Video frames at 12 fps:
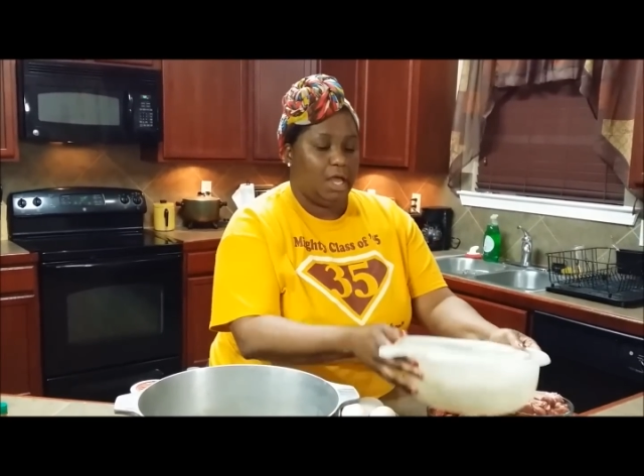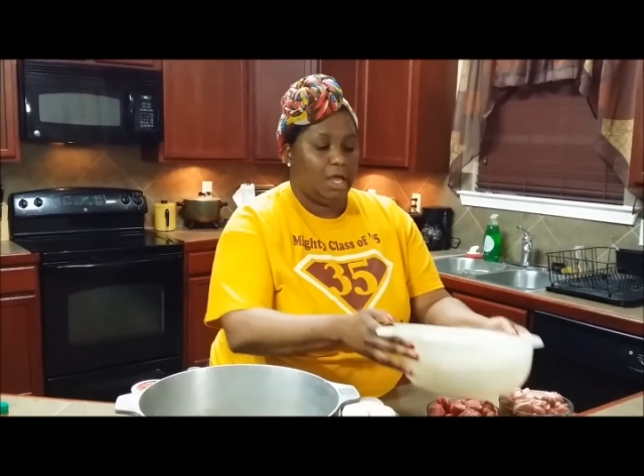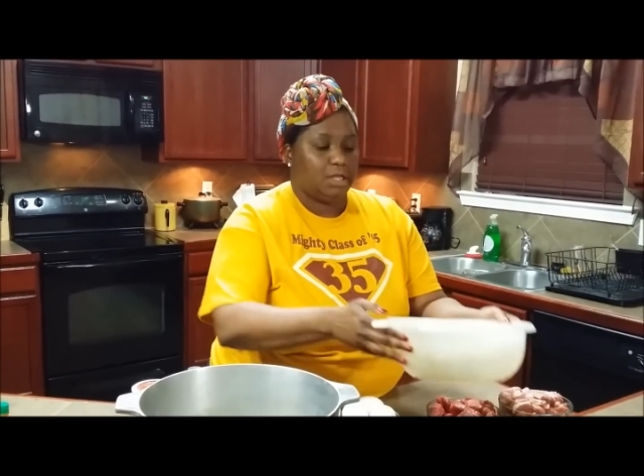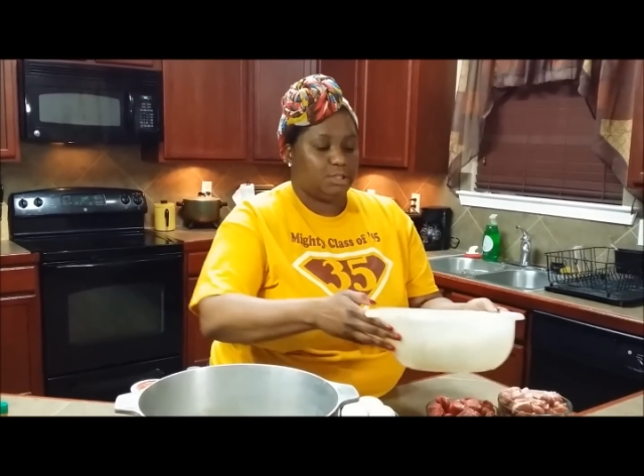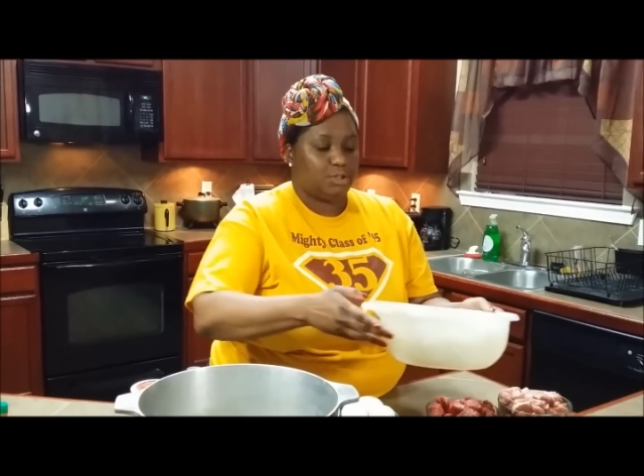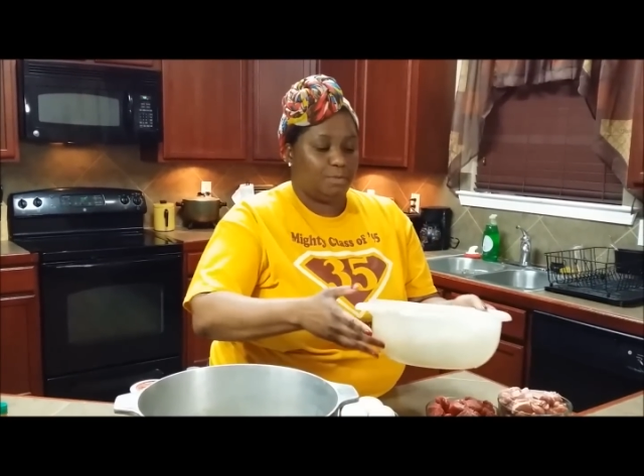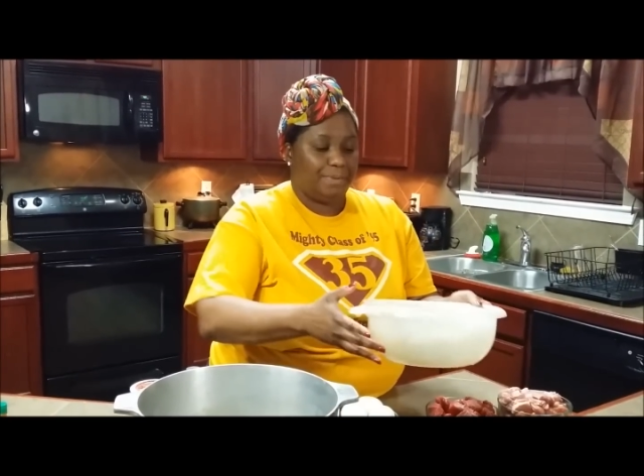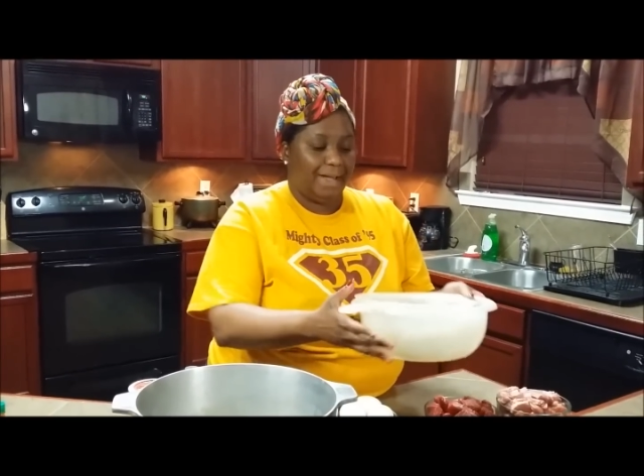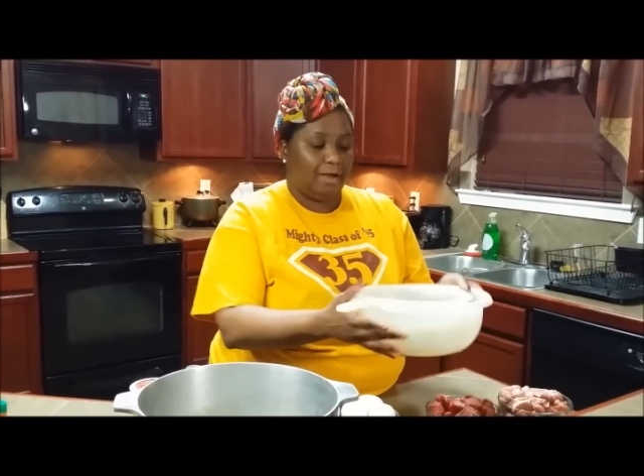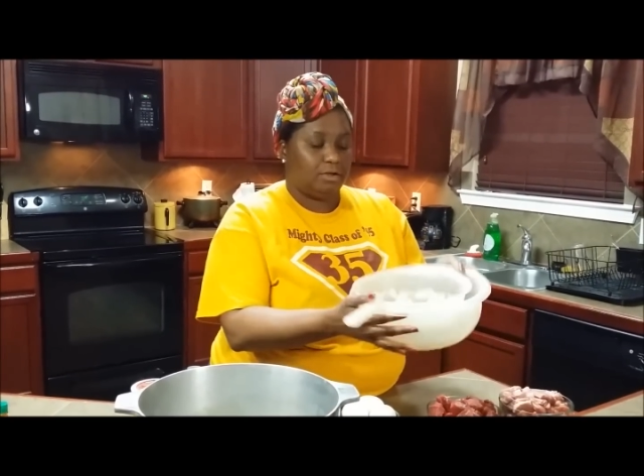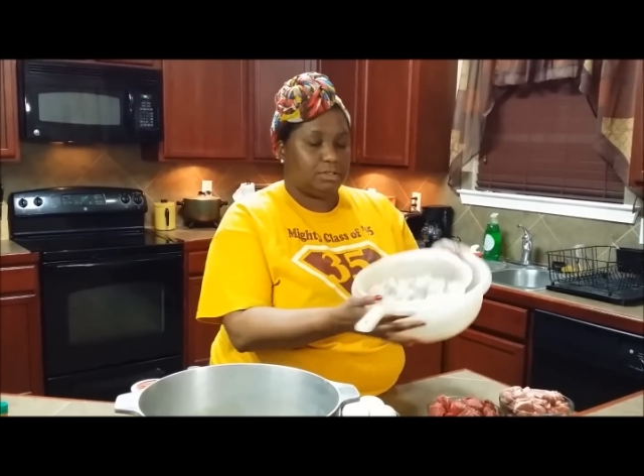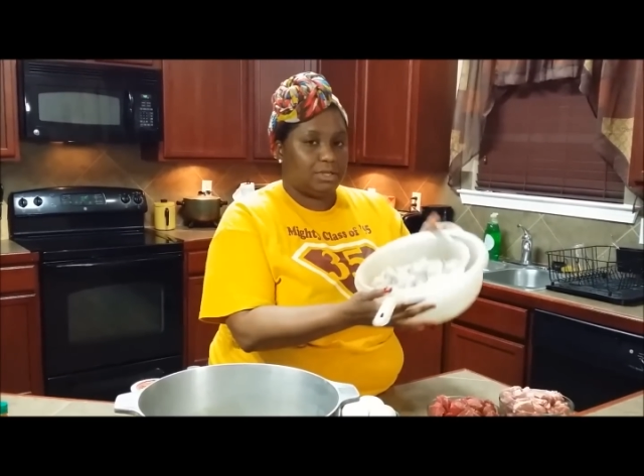Two
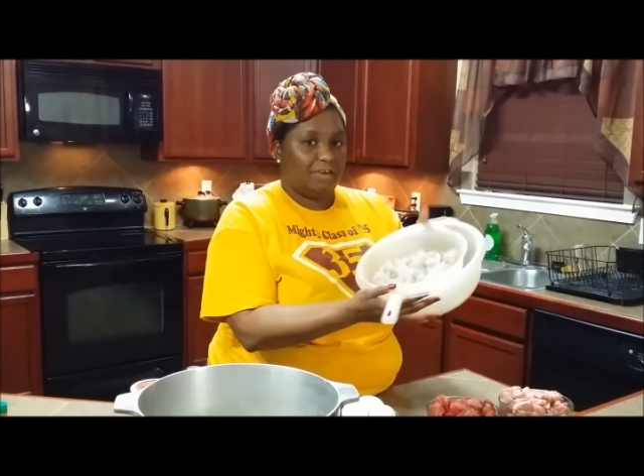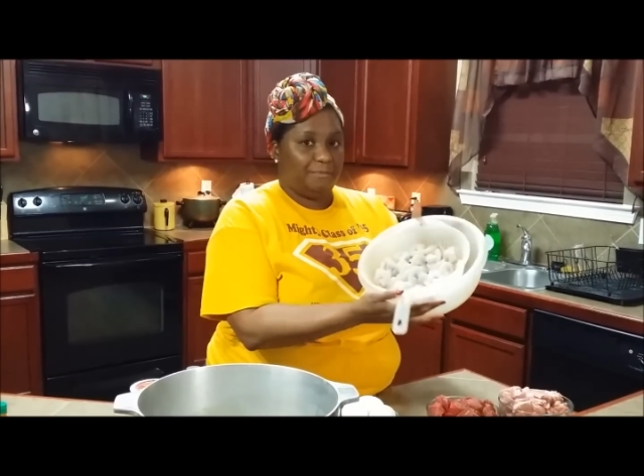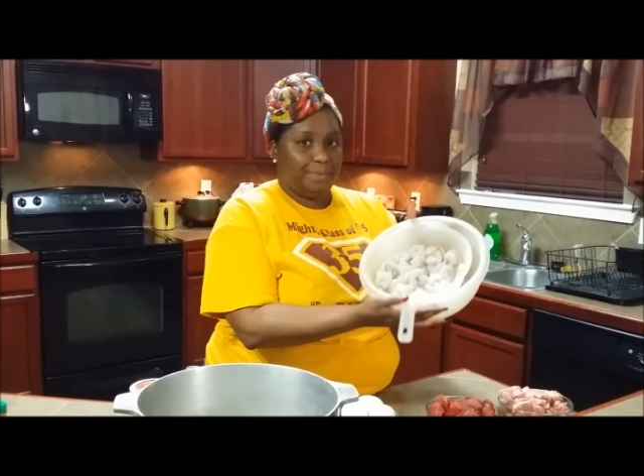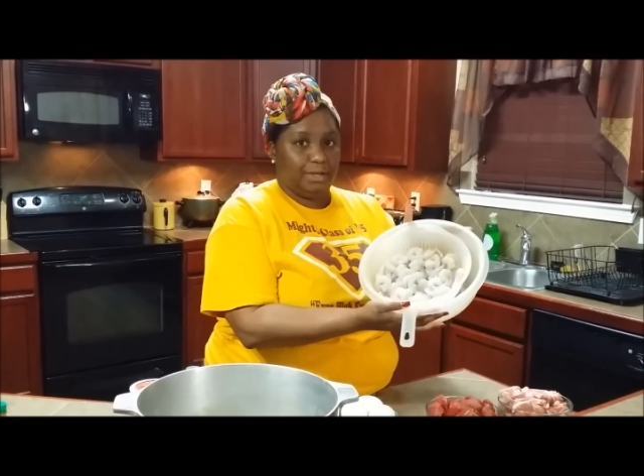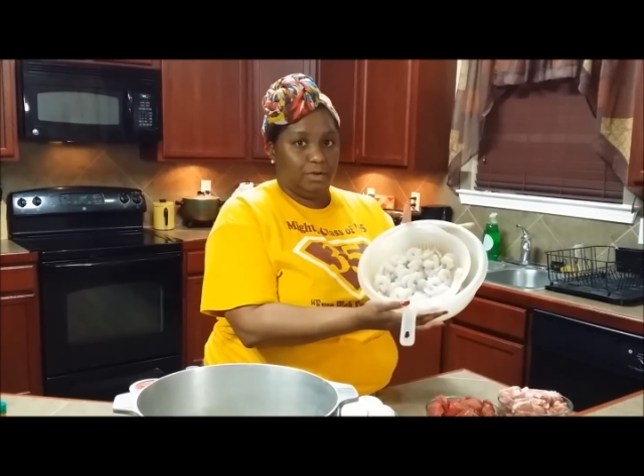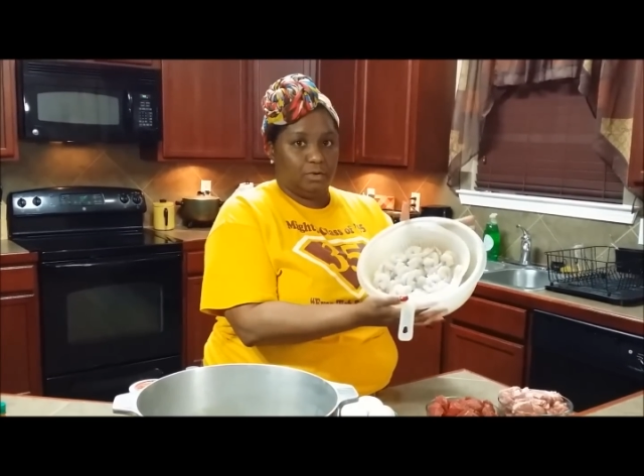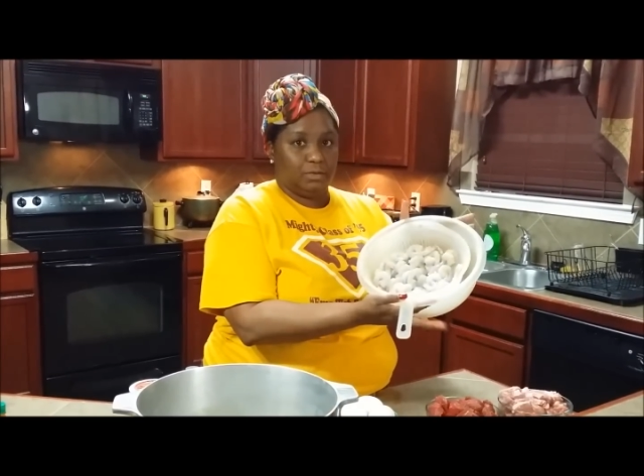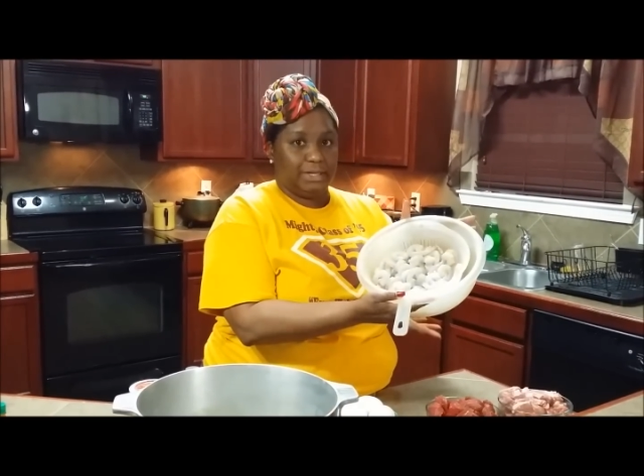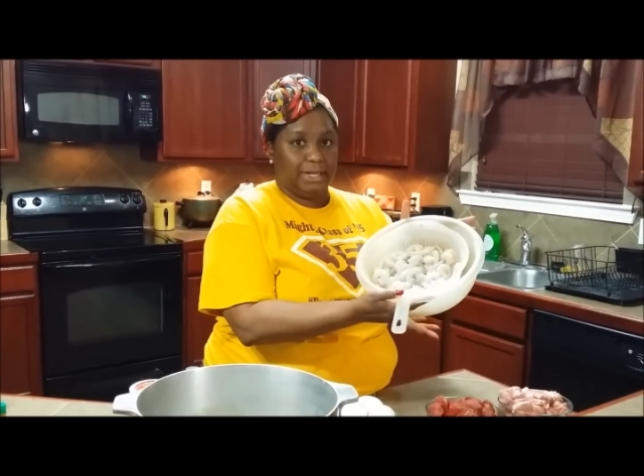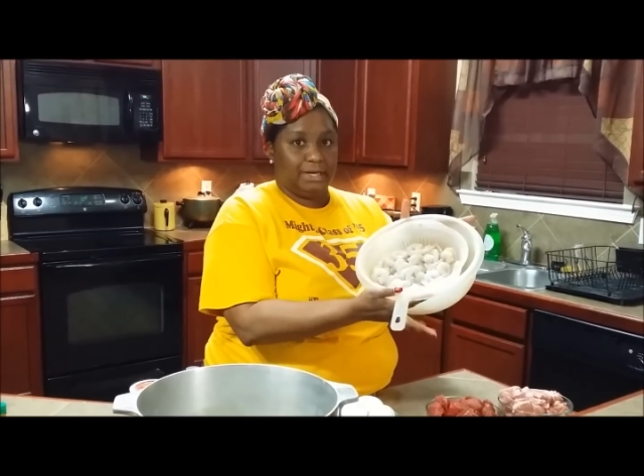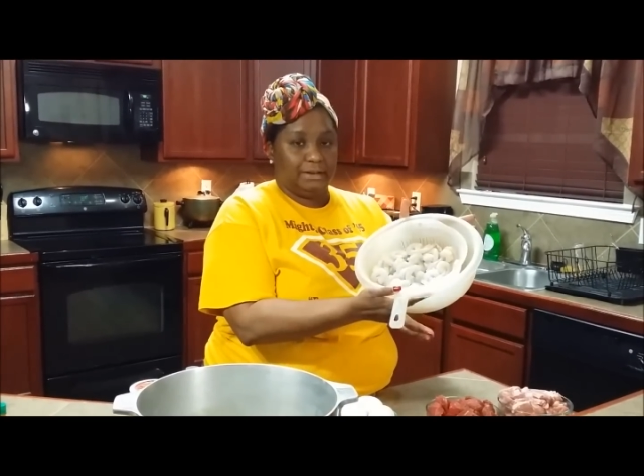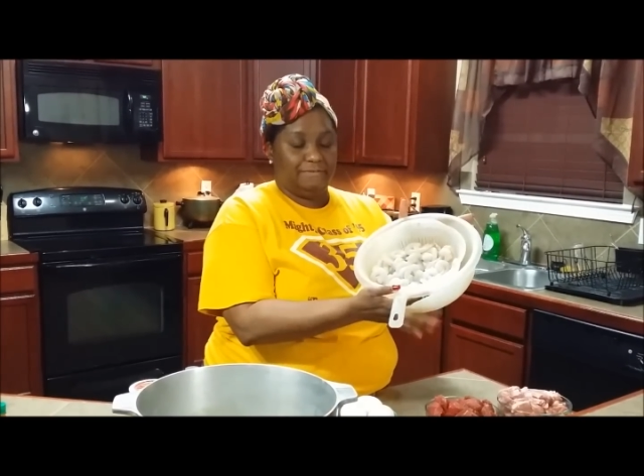pounds of peeled
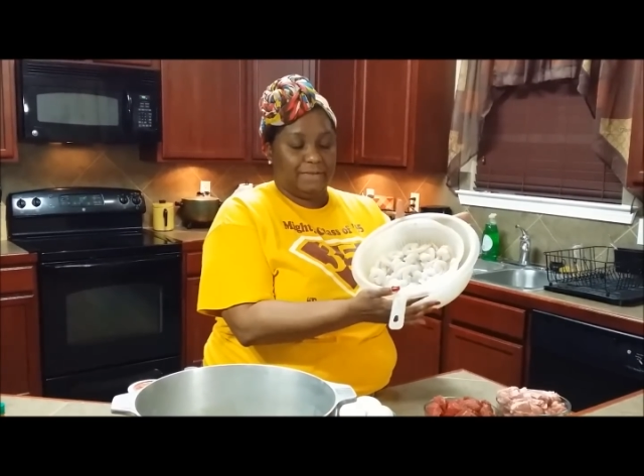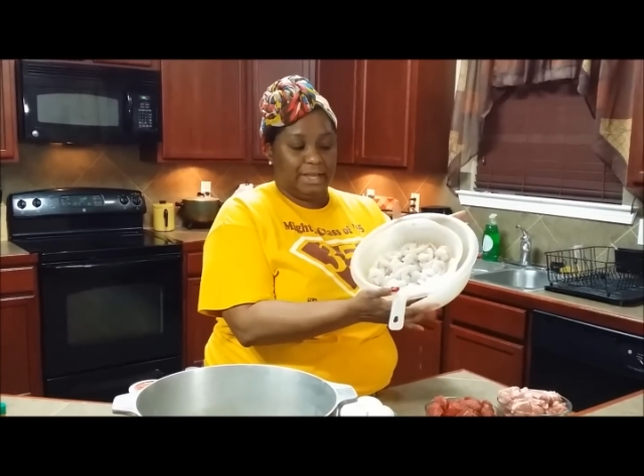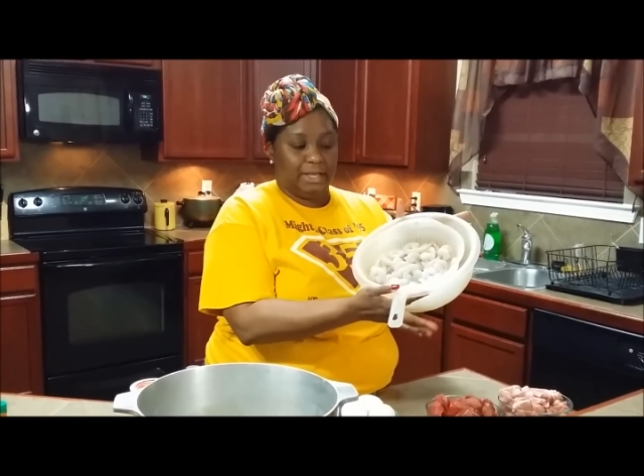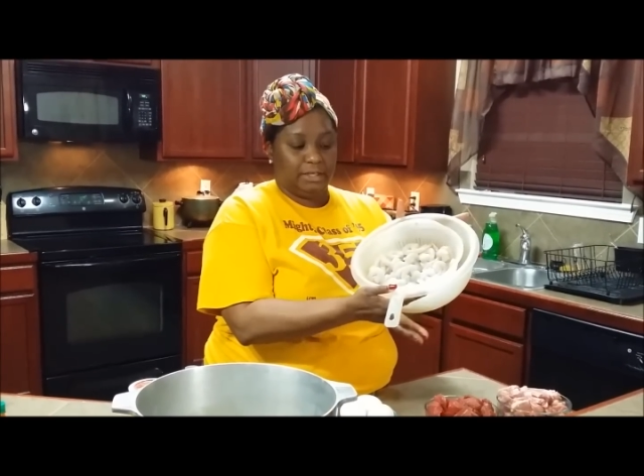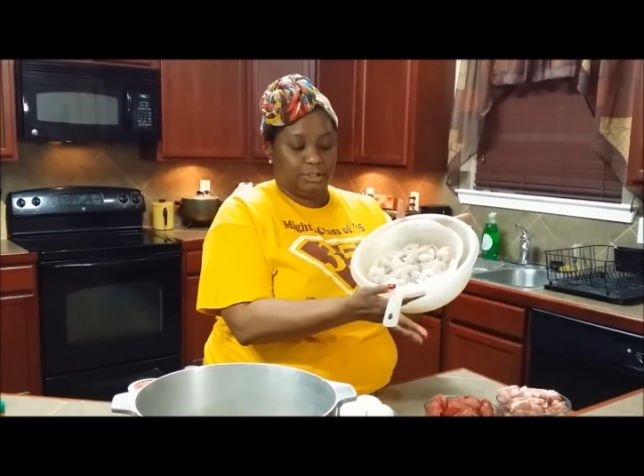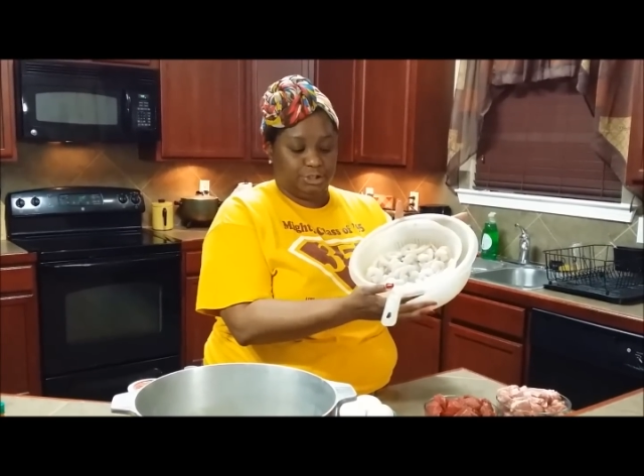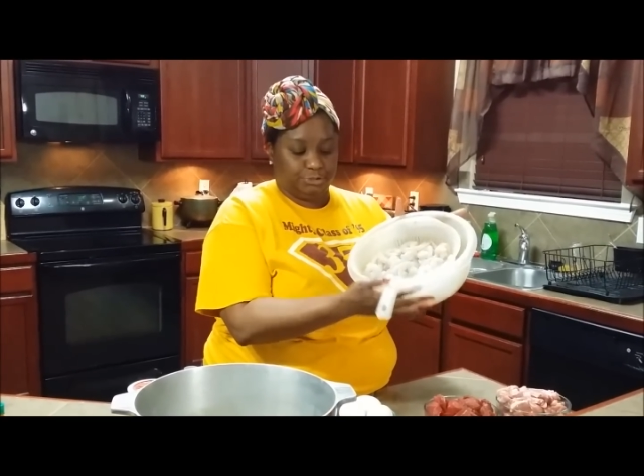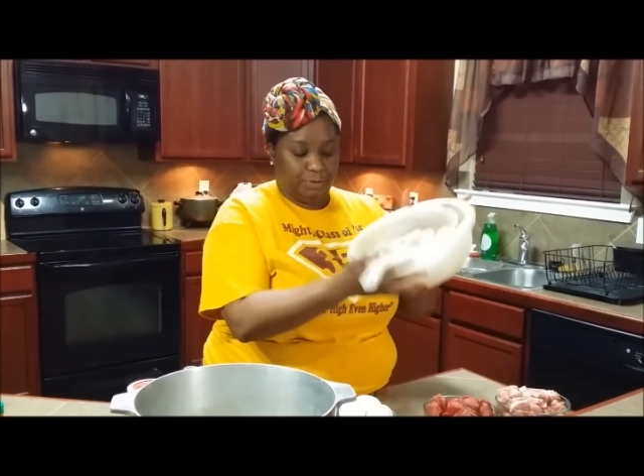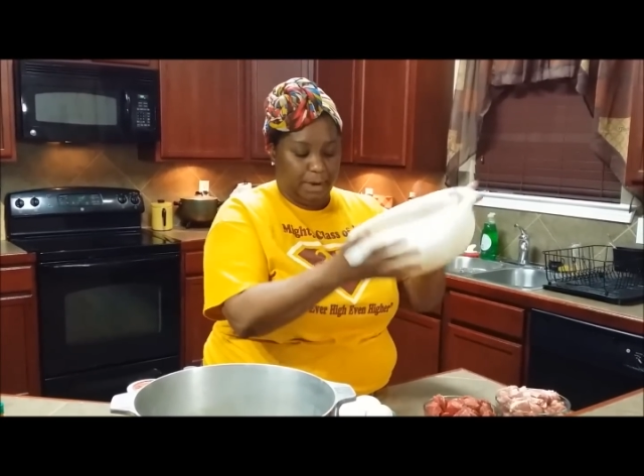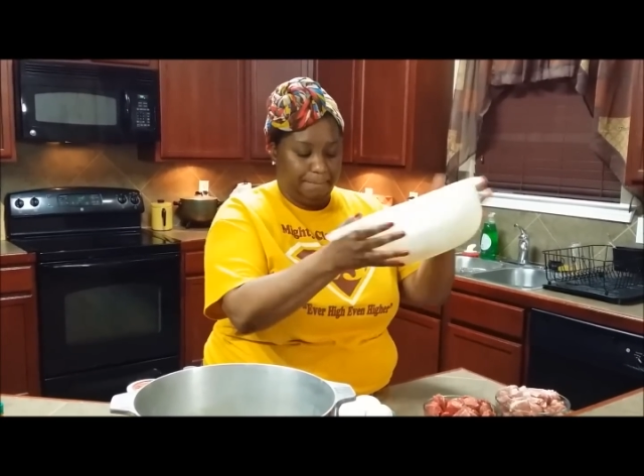and deveined shrimp.